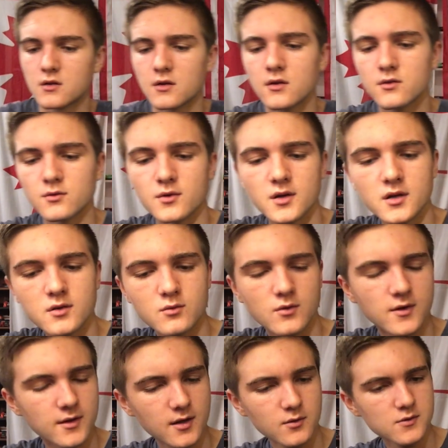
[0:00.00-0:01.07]
Alright,
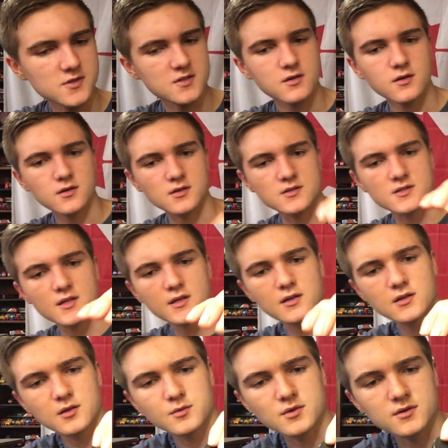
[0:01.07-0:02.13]
well that was not
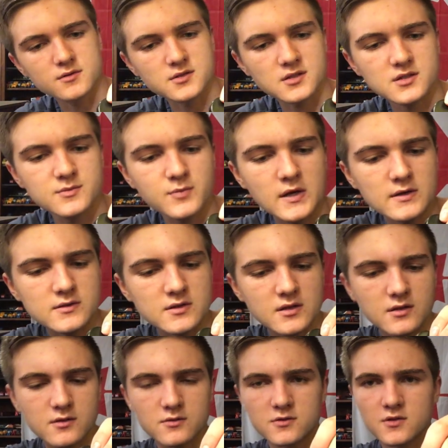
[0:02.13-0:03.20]
exactly what I was expecting.
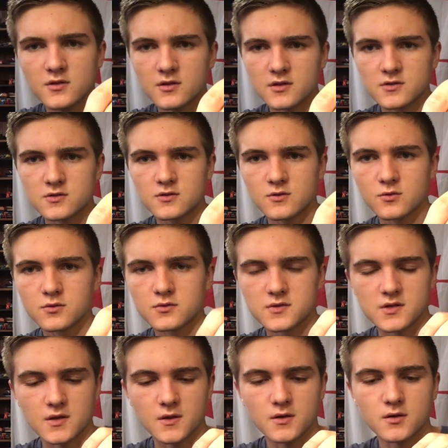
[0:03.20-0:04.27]
There's all these holes
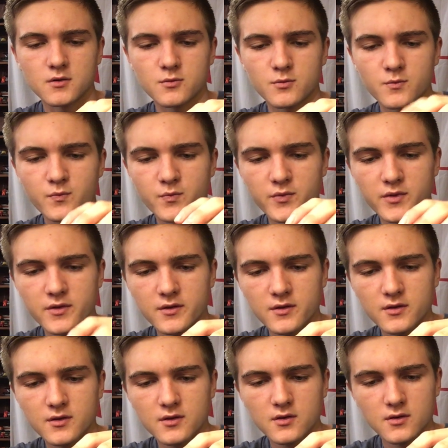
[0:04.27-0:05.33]
there.
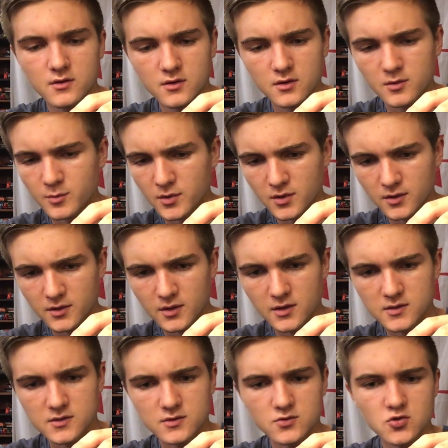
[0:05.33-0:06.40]
Uh, that
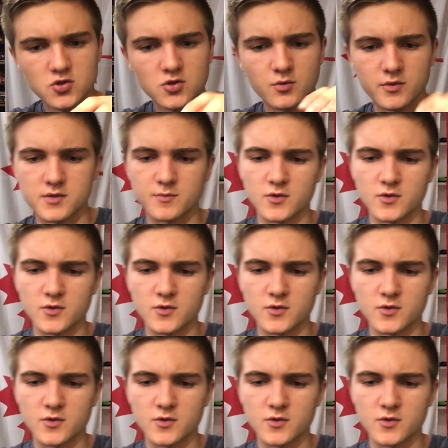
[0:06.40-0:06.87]
doesn't show us